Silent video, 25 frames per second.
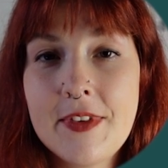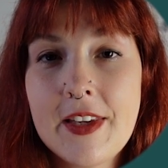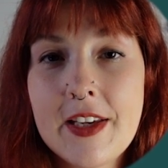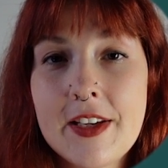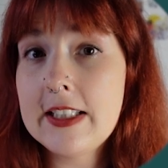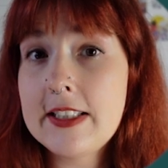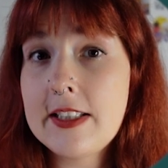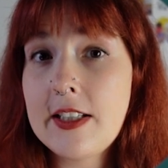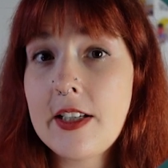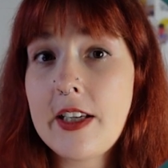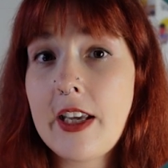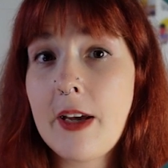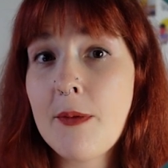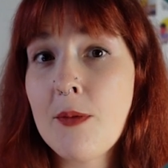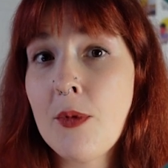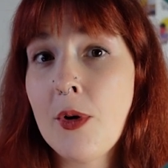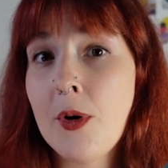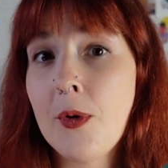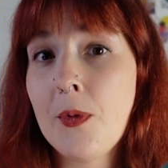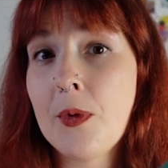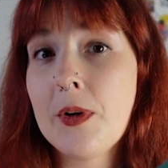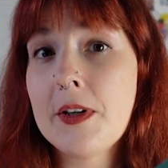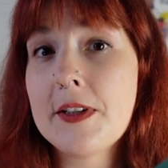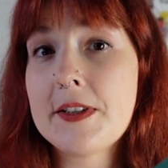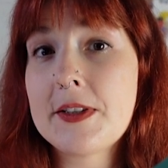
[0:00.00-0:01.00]
Let's look at more
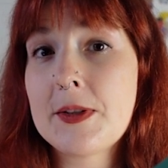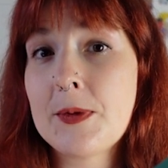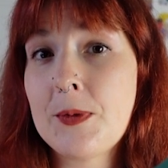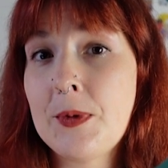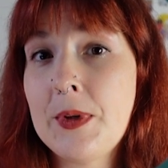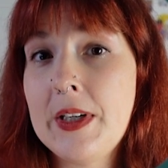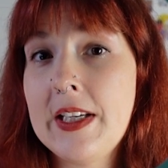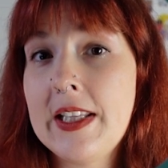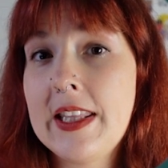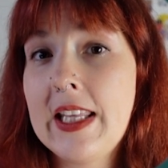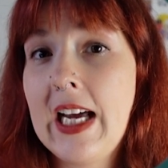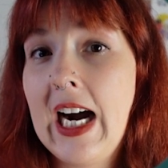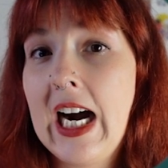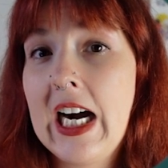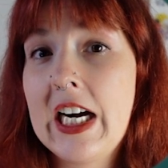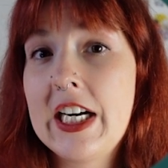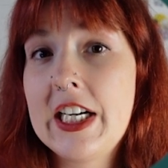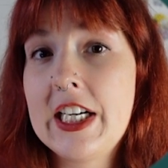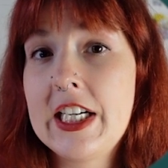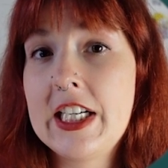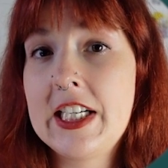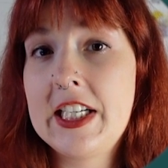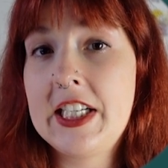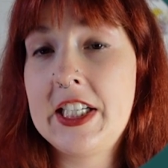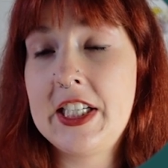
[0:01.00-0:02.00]
words with
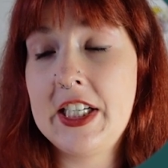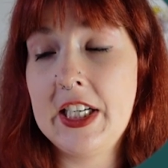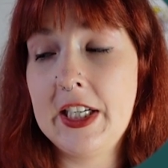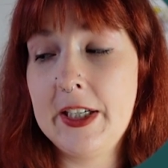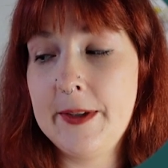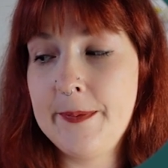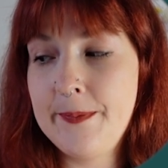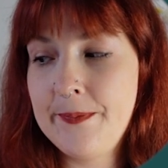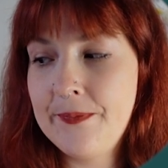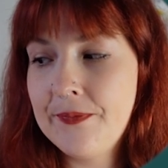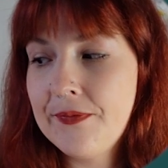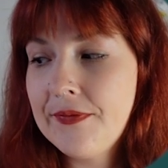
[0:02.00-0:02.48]
sha.